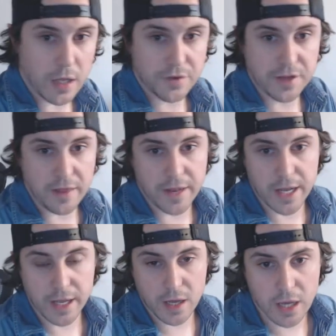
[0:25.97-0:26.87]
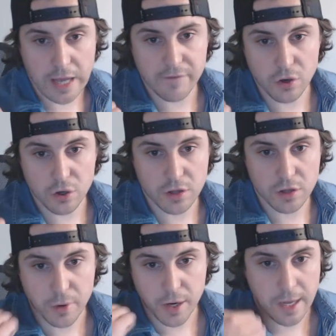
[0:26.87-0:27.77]
I'll say that I, I have it hooked
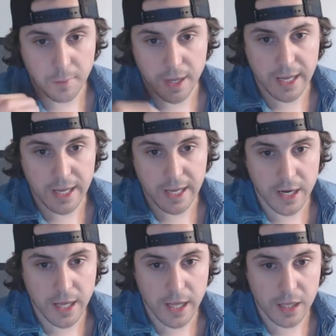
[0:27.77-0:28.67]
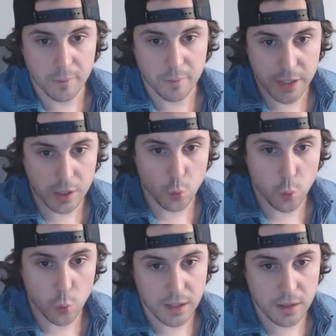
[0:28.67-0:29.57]
up right now, but I got a complete
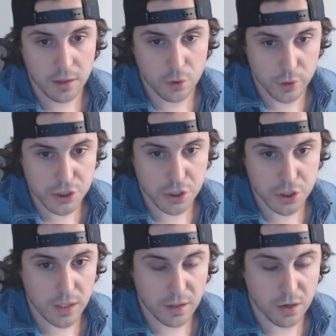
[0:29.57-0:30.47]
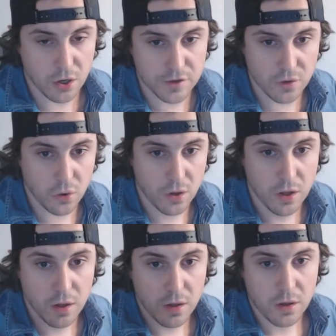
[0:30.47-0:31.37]
Wii, original Wii console,